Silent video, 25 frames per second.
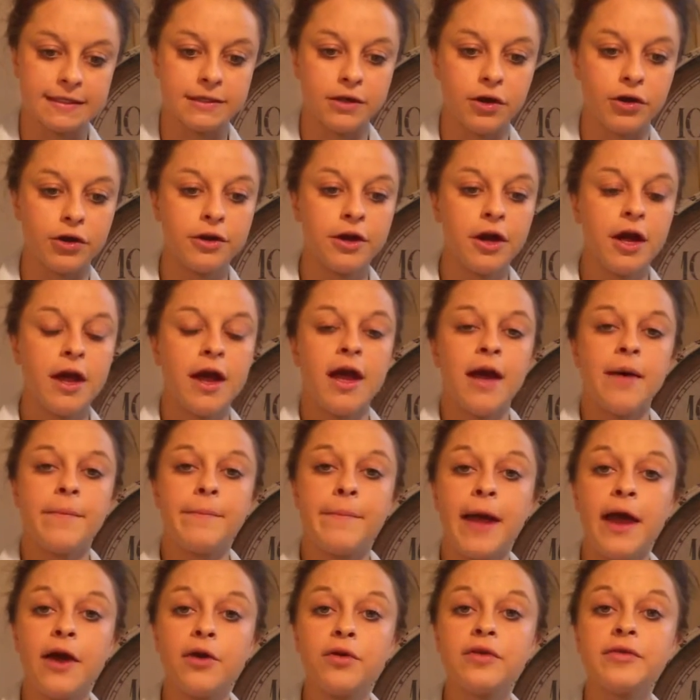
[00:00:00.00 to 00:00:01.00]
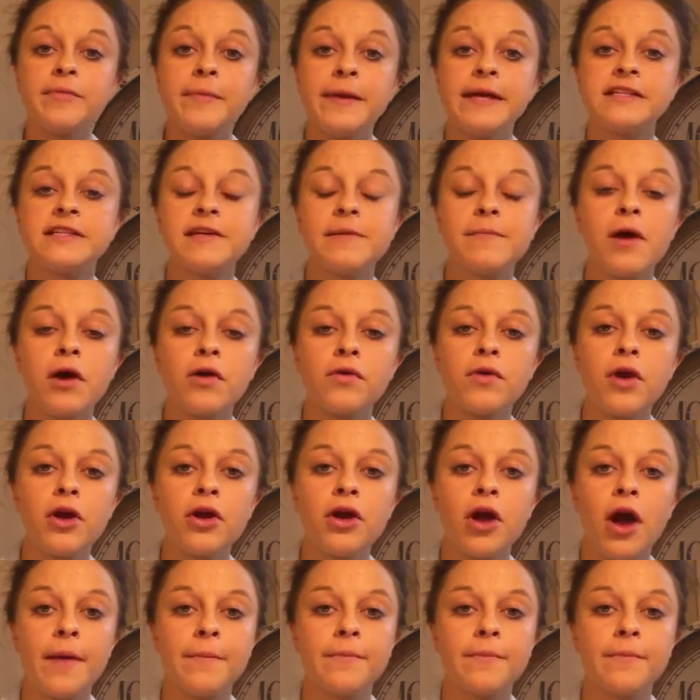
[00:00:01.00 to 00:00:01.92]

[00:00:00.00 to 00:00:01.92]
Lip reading: So bear with me tomorrow.